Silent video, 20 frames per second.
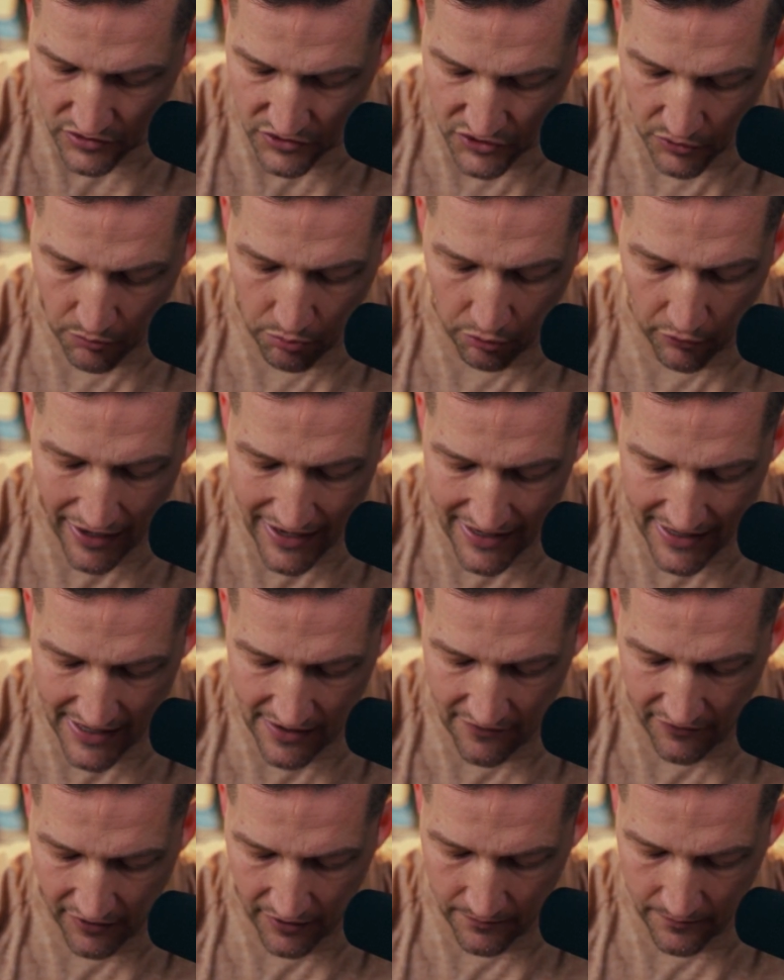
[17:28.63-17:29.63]
to break
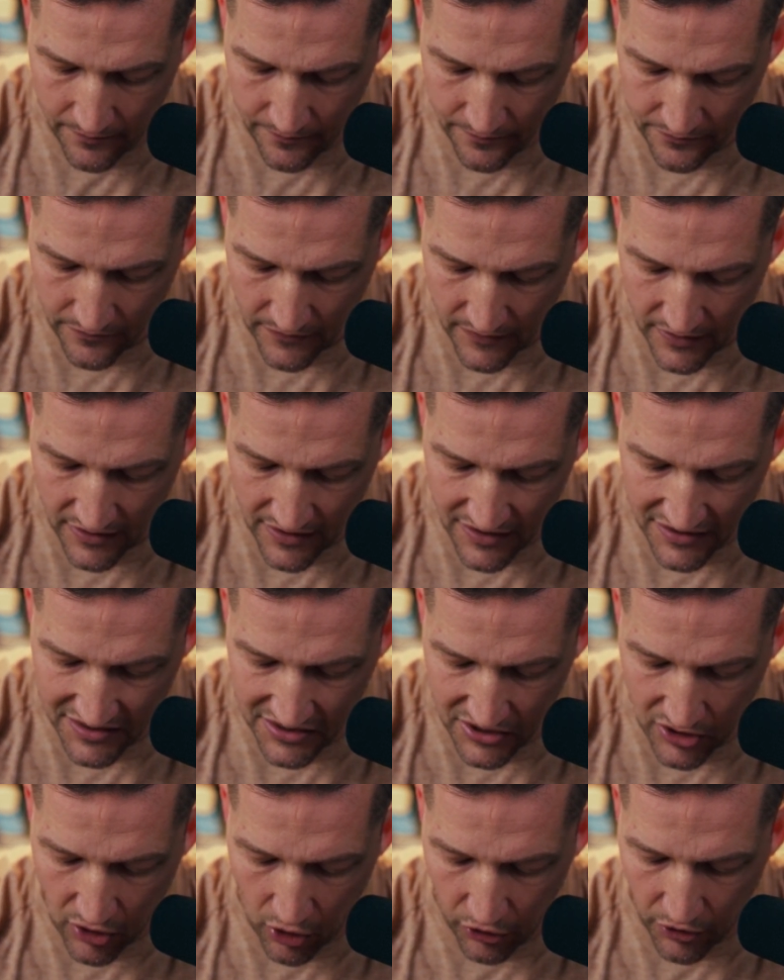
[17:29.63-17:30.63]
even. This
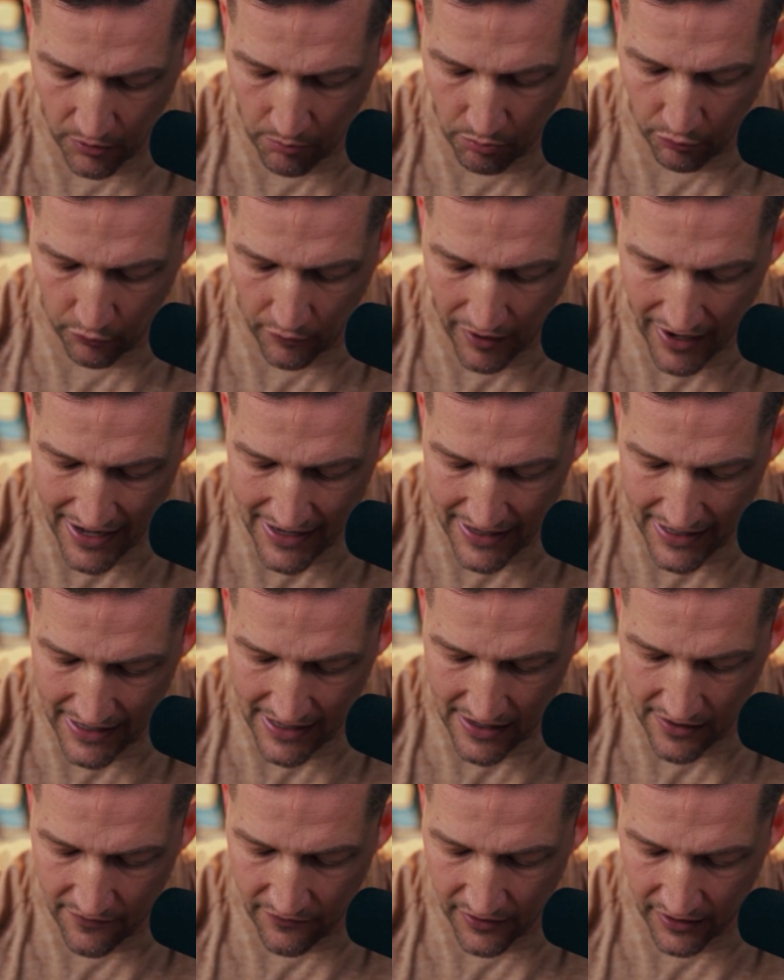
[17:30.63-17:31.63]
is called a
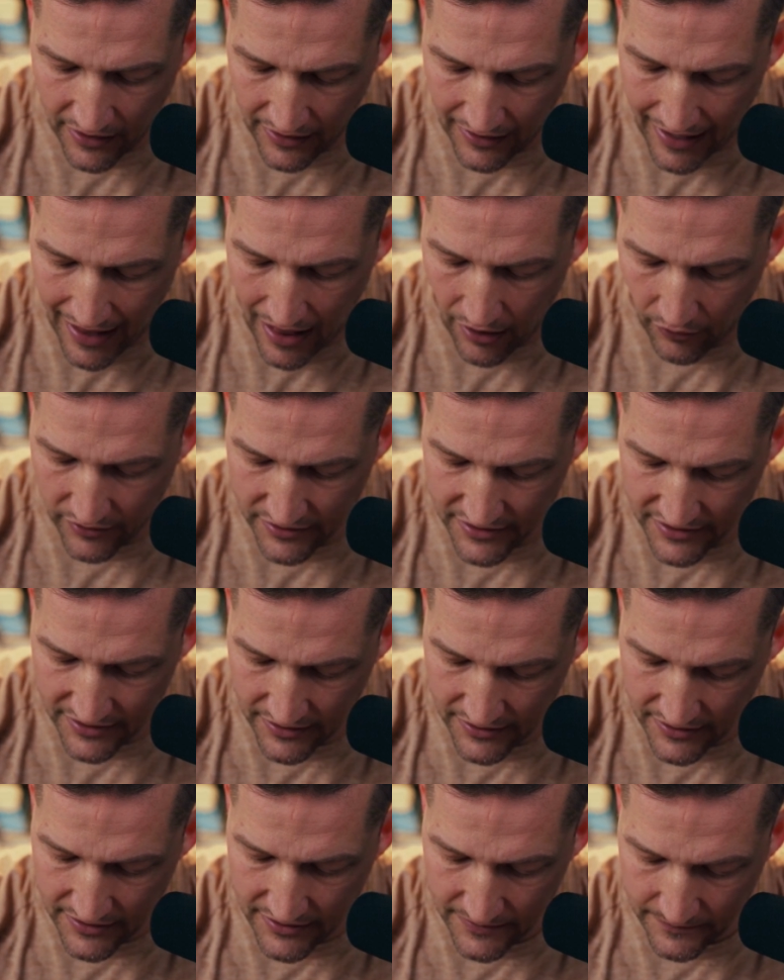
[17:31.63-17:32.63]
break-even
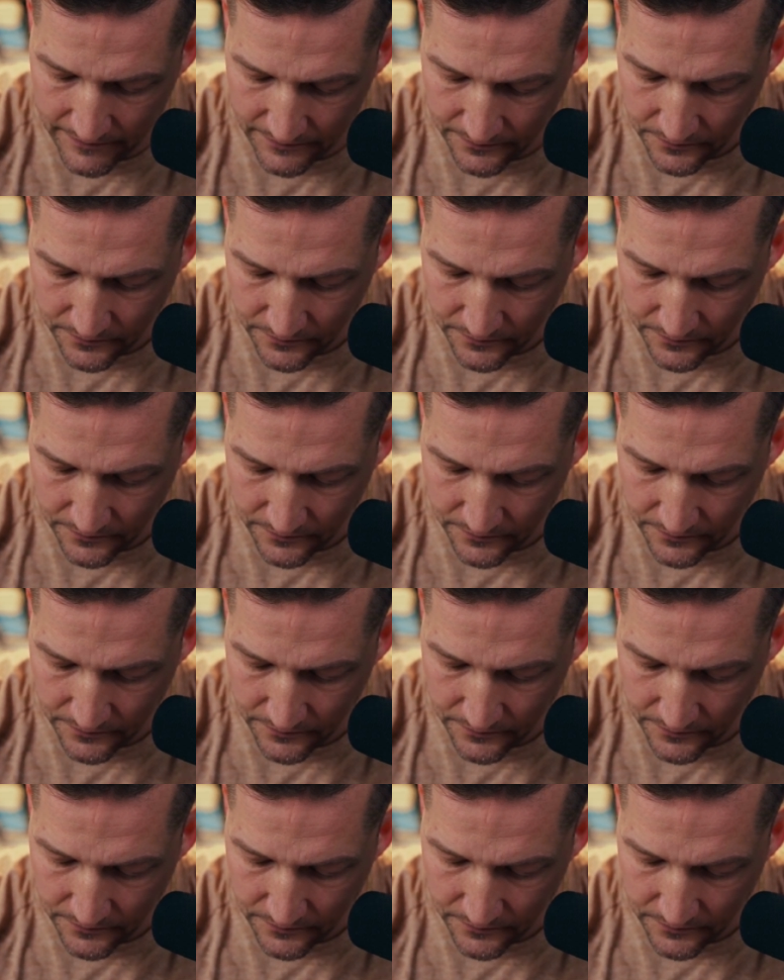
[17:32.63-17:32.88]
analysis.